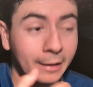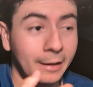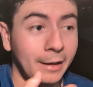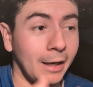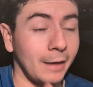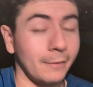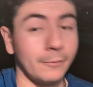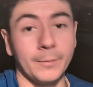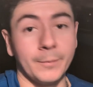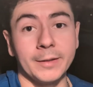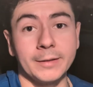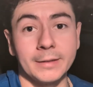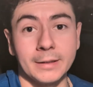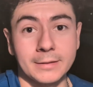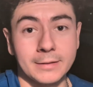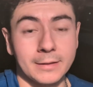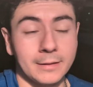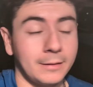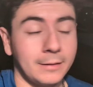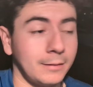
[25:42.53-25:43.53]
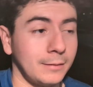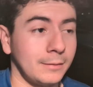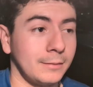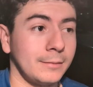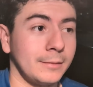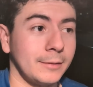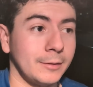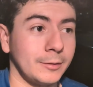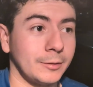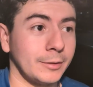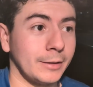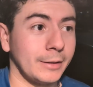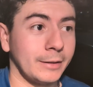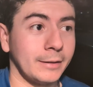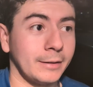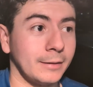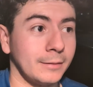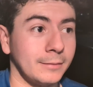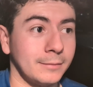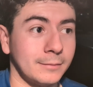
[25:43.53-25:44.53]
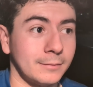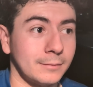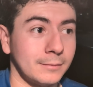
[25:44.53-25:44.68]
Haven't met that today. Should I get